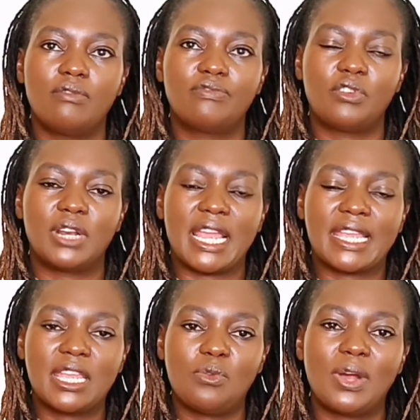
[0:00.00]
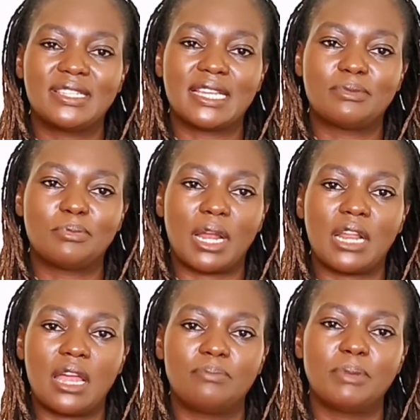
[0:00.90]
like keywords that
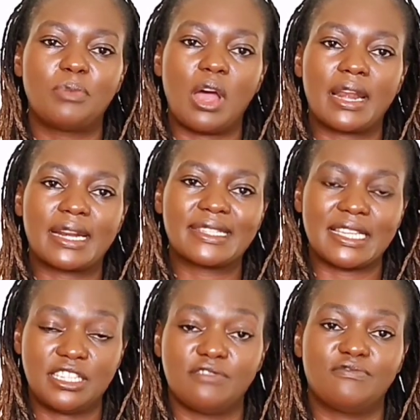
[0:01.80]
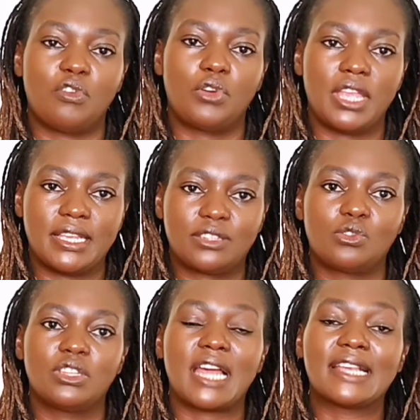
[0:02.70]
people are searching for. Yes,
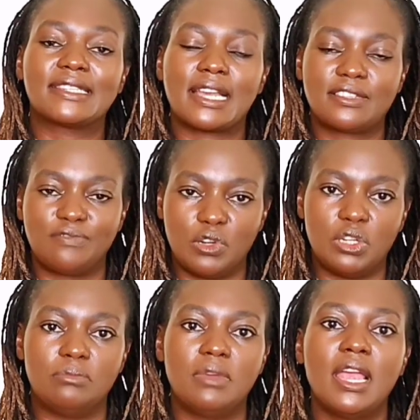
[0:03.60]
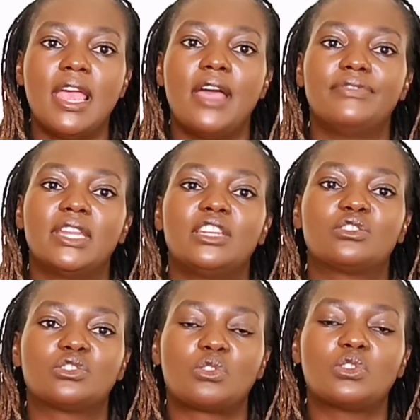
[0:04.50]
so it has search volume, and then
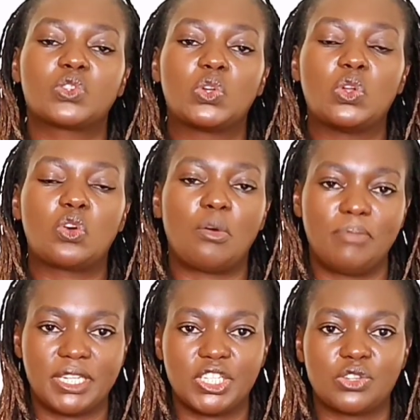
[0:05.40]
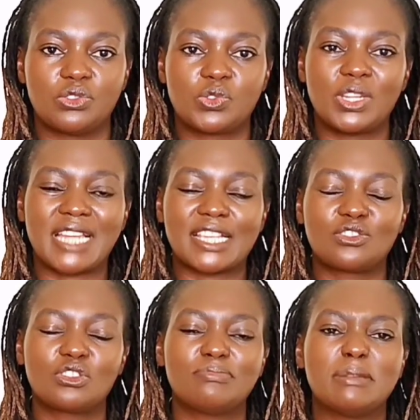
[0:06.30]
it is also low competition, so it has
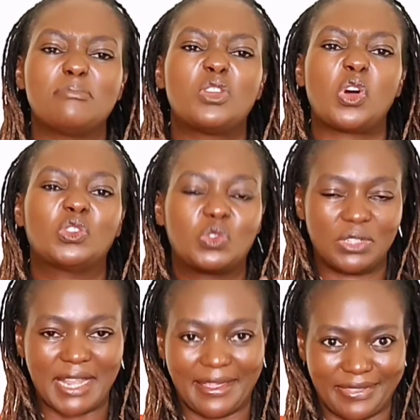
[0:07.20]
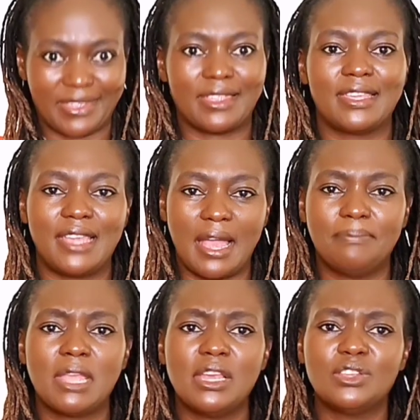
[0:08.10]
not been blocked to death.
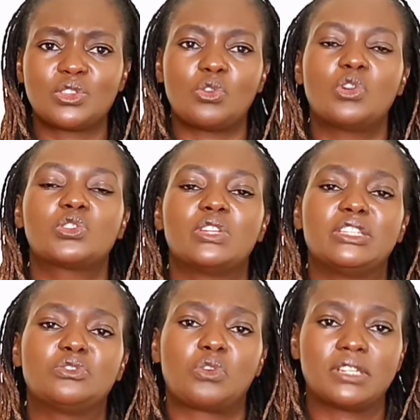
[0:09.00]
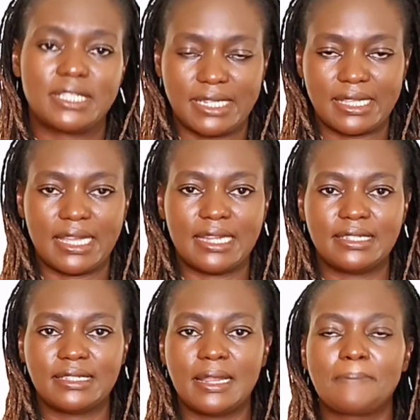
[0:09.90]
Yeah, so you also need to consider
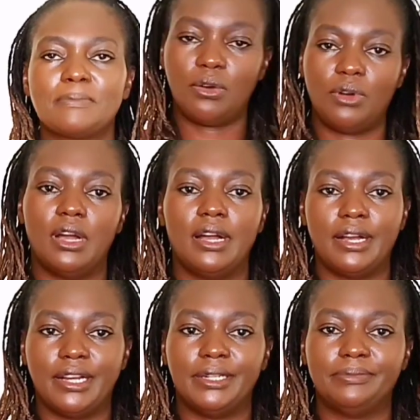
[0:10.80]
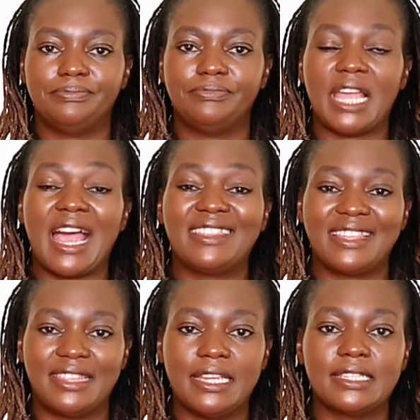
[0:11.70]
that. Now, there are
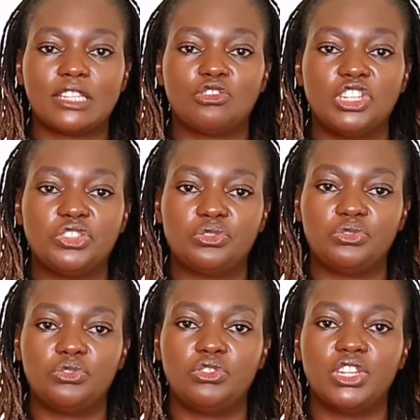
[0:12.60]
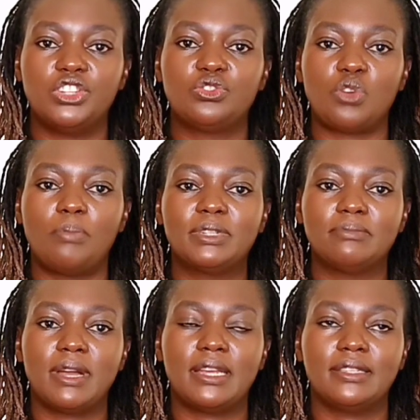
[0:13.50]
other things that you need to do. You need
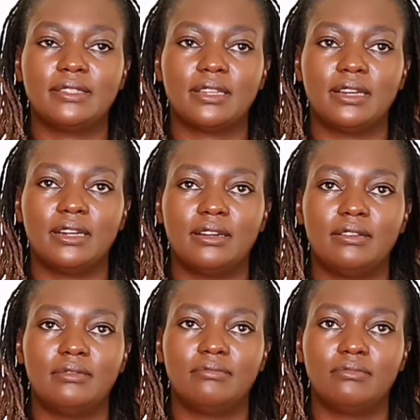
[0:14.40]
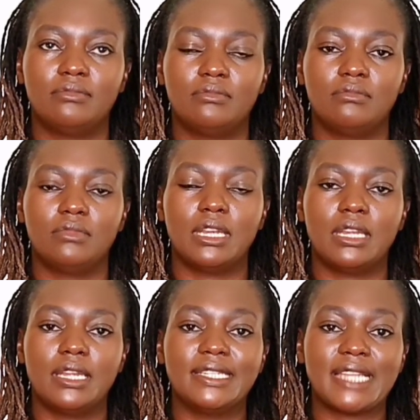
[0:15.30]
optimize
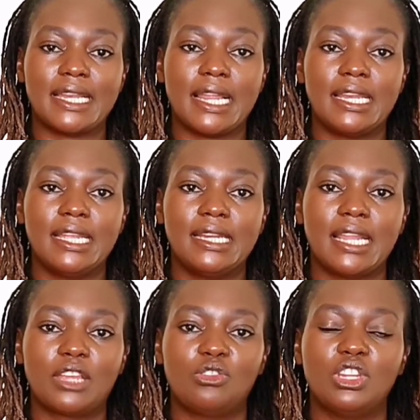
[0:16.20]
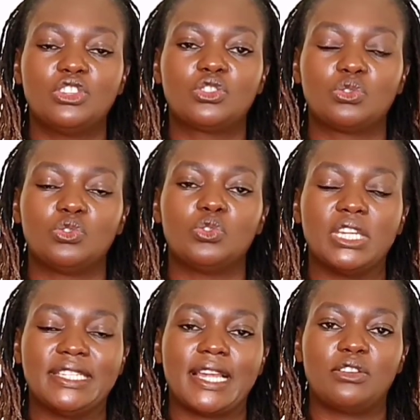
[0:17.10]
internally, like you need to do
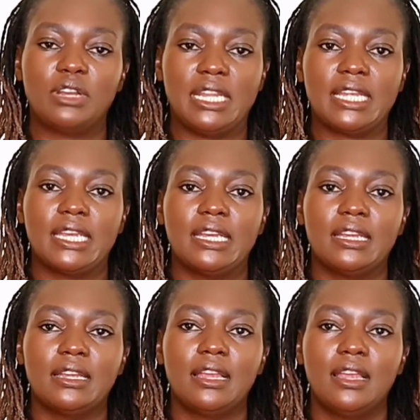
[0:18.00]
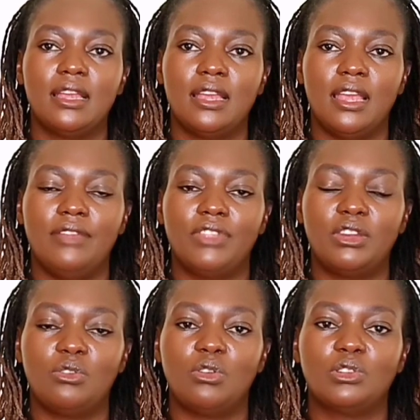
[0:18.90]
internal linking, and
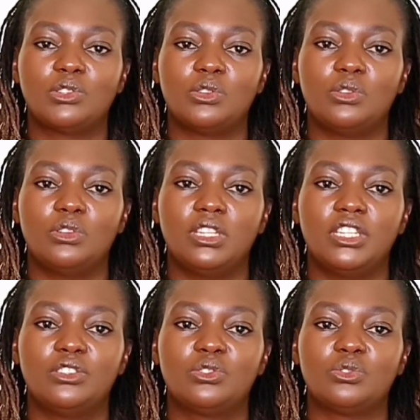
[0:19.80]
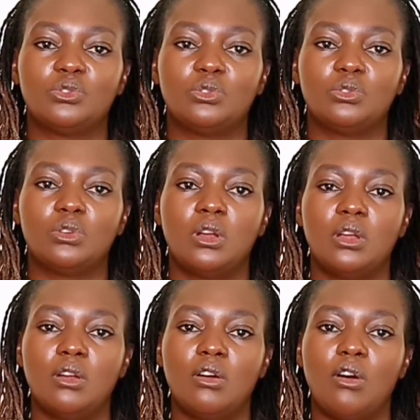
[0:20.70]
then you also need to,
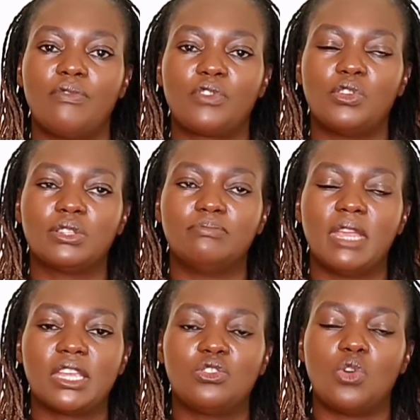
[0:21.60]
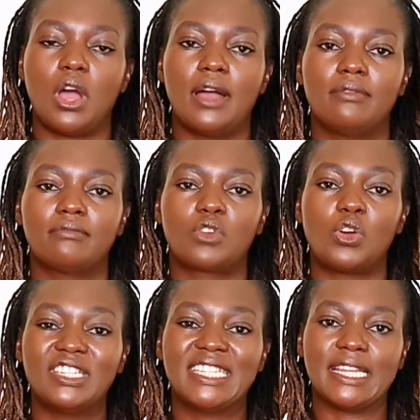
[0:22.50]
of course, make your
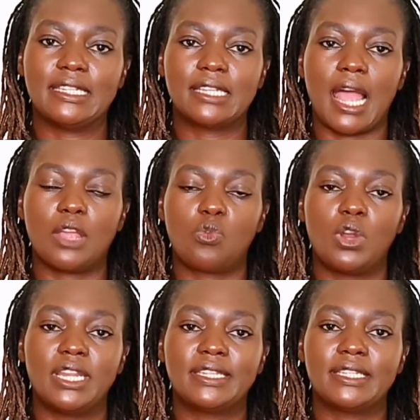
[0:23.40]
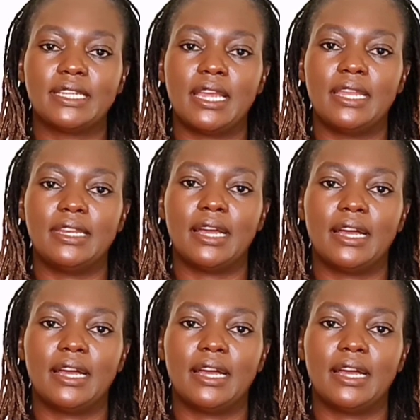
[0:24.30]
content high quality and